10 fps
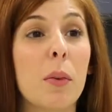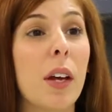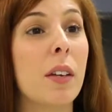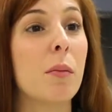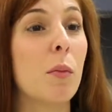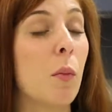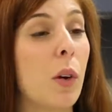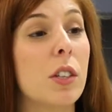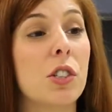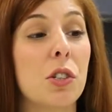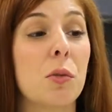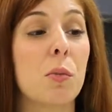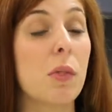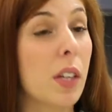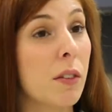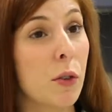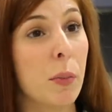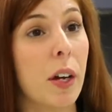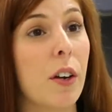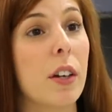and once you leave your
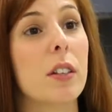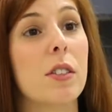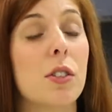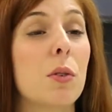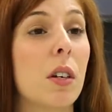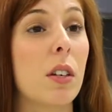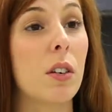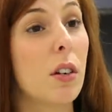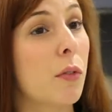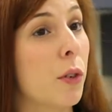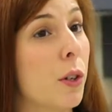parents you can cook for